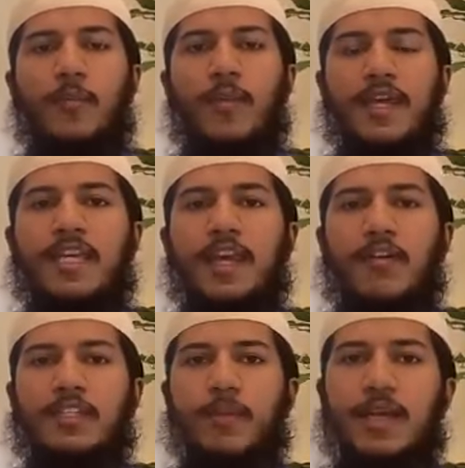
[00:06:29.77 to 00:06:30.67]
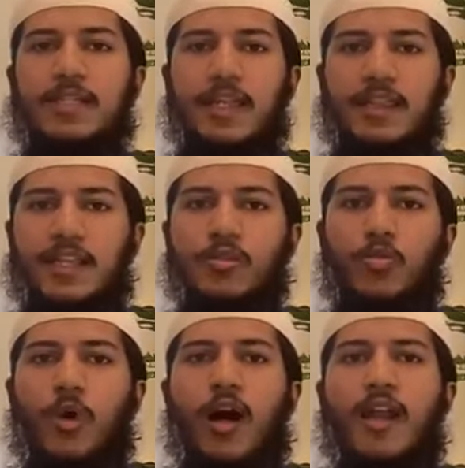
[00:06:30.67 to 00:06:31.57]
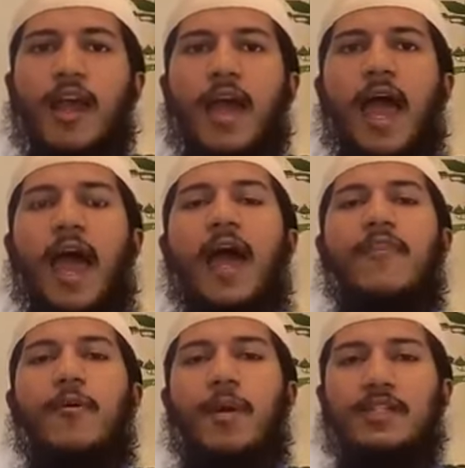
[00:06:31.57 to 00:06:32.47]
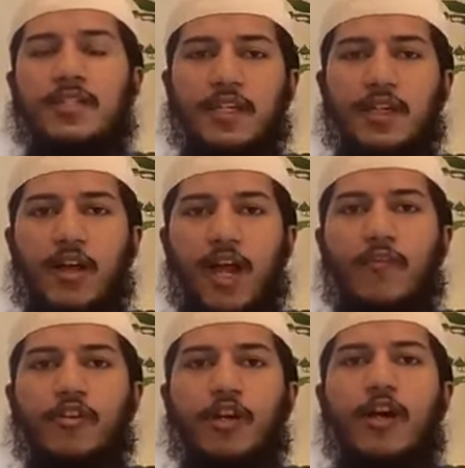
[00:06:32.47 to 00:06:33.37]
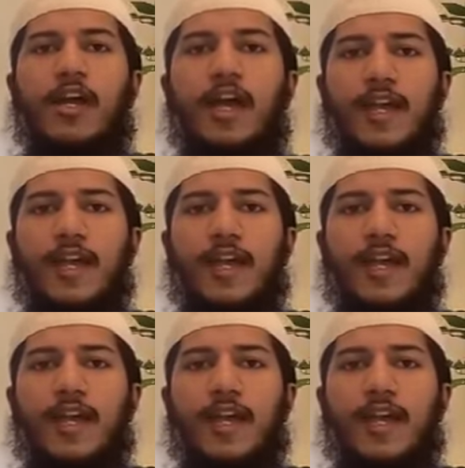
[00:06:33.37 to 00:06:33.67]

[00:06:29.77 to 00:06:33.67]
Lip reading: may He give us the best in this world and the best in the hereafter,